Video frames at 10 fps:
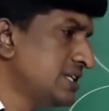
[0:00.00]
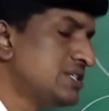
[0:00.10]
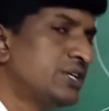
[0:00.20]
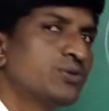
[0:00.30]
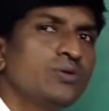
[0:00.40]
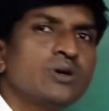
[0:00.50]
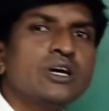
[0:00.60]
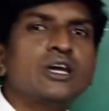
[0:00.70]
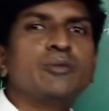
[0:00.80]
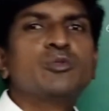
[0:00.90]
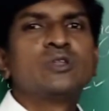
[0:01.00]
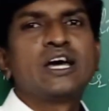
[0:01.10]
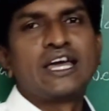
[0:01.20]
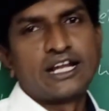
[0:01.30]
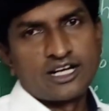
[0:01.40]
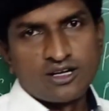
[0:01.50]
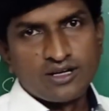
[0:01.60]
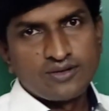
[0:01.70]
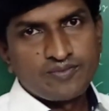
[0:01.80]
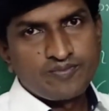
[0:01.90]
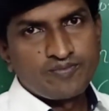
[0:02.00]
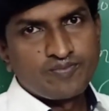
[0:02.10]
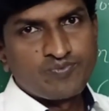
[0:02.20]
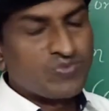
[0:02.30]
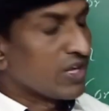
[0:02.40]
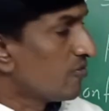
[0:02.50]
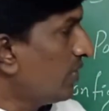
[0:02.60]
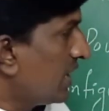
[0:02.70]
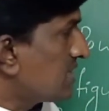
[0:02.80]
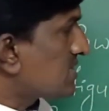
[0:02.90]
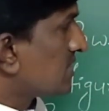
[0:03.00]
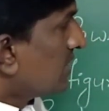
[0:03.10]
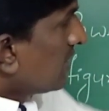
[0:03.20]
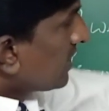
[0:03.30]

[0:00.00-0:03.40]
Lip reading: easy to remove the electron. Whereas